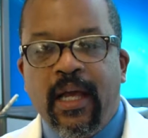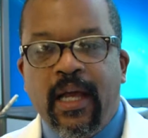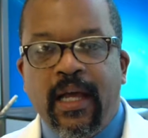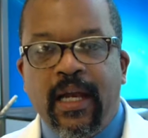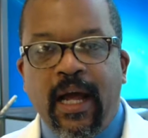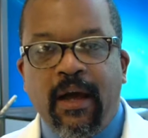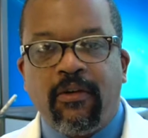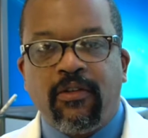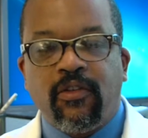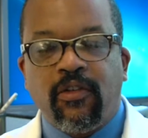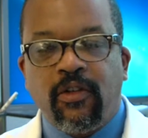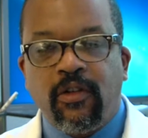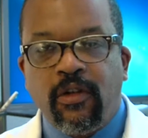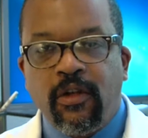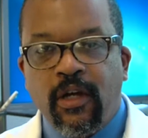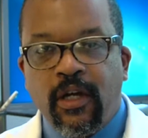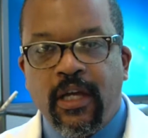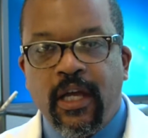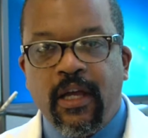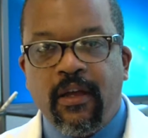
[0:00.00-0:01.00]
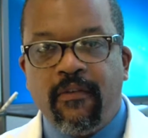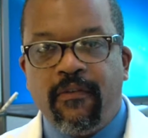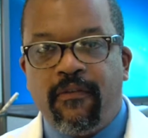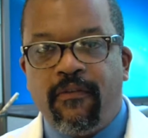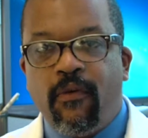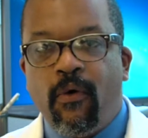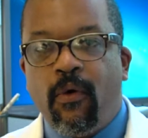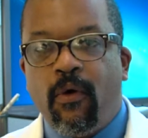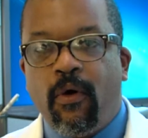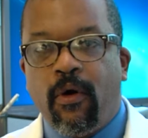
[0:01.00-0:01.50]
And I was looking
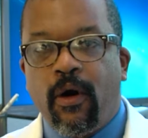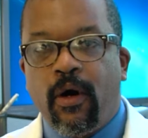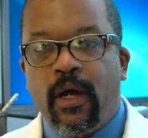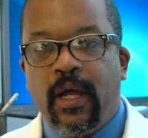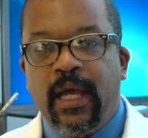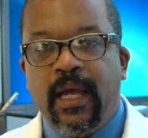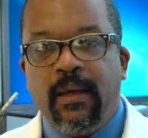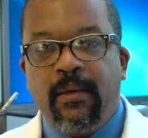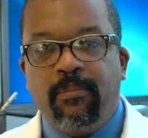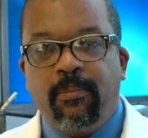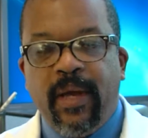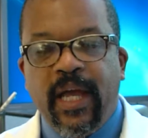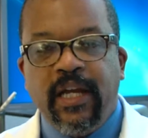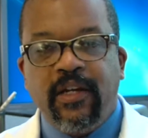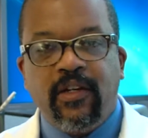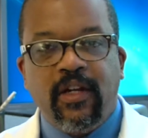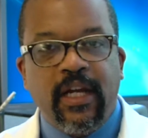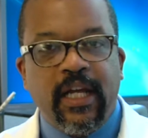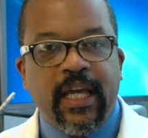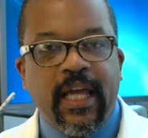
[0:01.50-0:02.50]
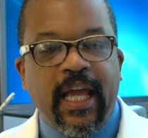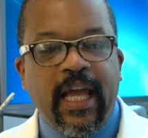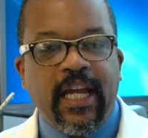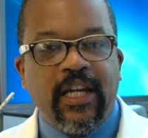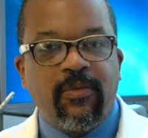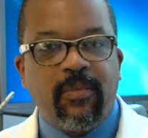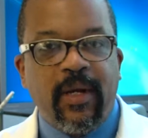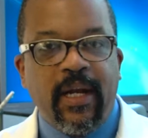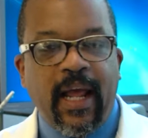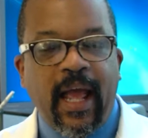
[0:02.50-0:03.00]
for a patient
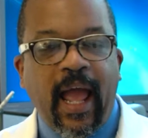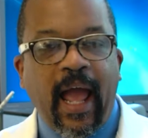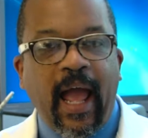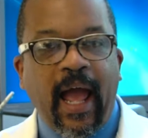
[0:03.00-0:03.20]
engagement